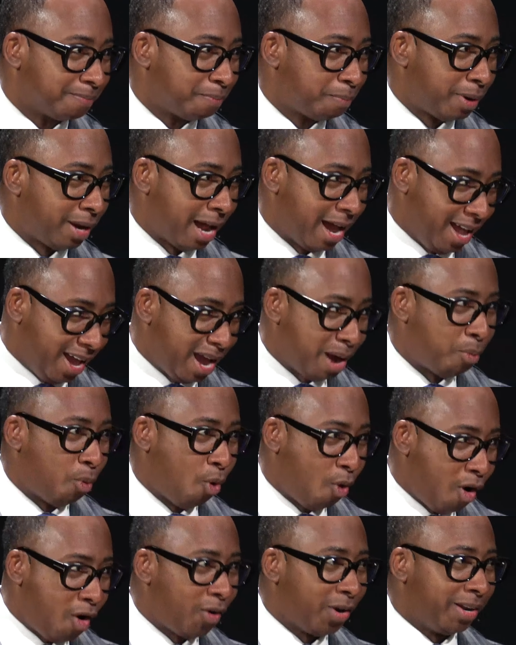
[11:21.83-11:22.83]
but I am
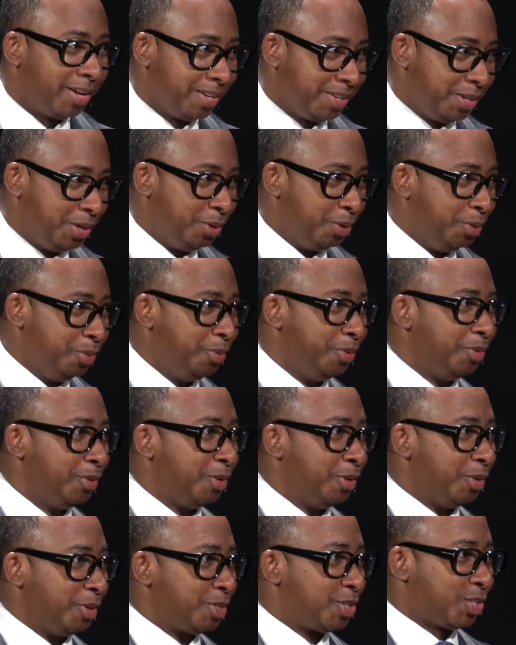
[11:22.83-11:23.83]
warning you,
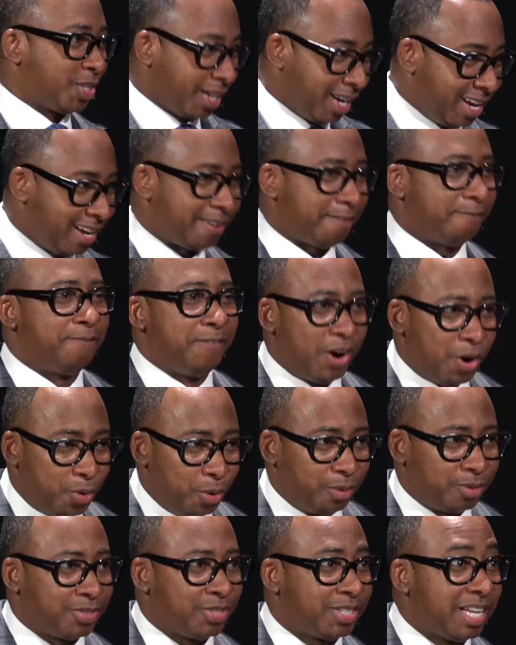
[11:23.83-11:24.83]
slick
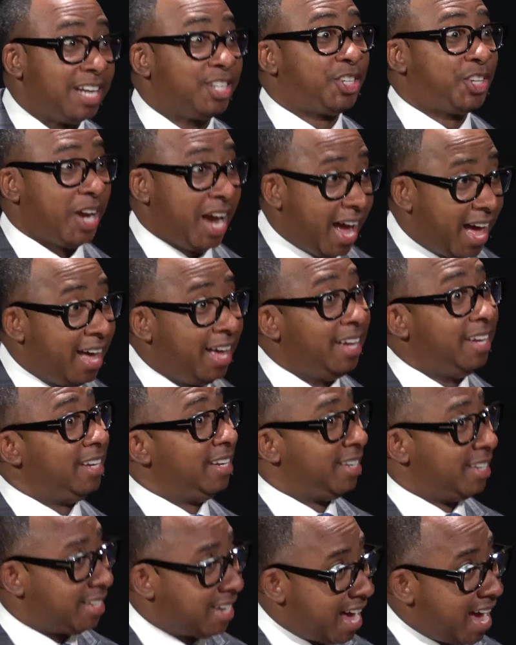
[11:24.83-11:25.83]
folks, that you ain't
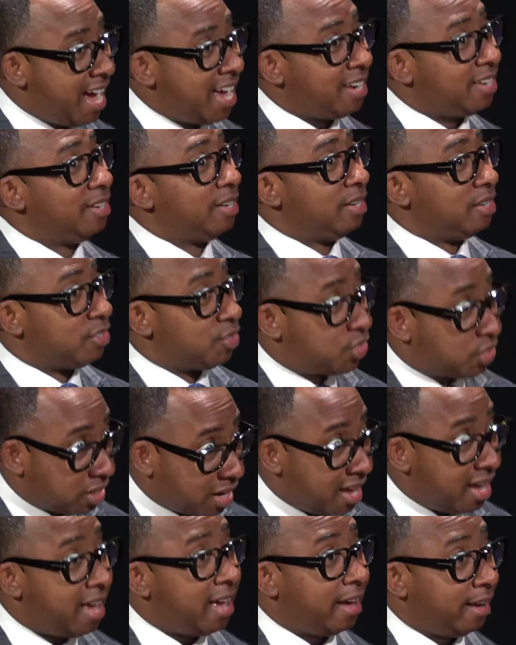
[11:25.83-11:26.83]
that
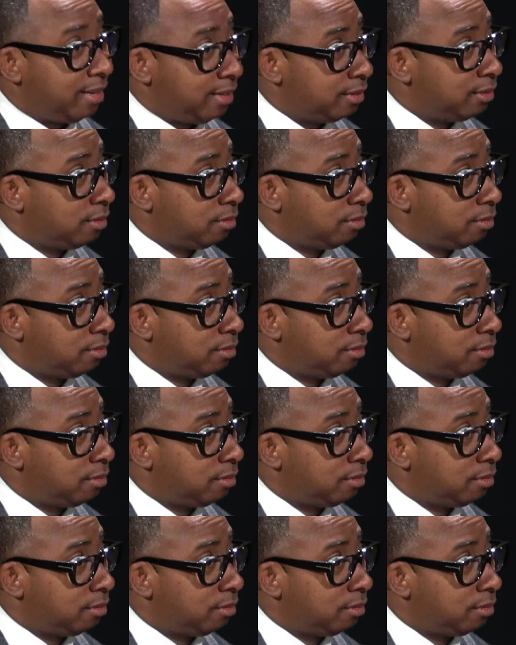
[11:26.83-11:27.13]
slick.